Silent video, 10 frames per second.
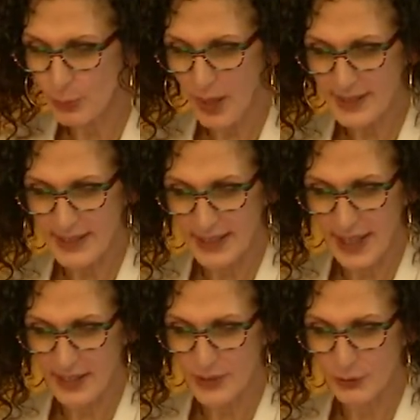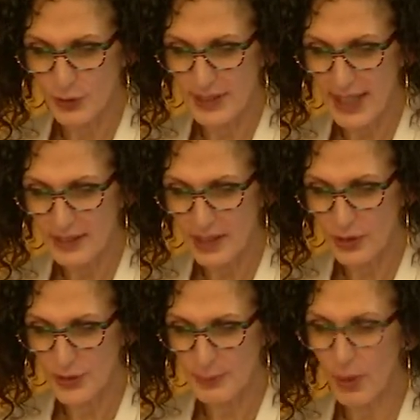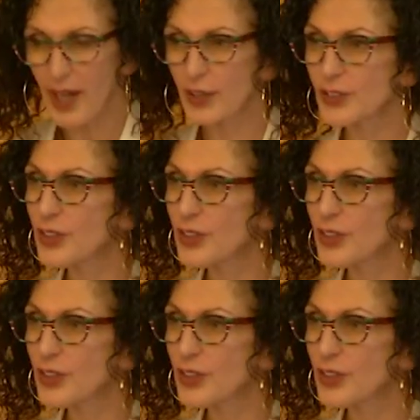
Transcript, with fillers: and prostate cancer for 10 years prior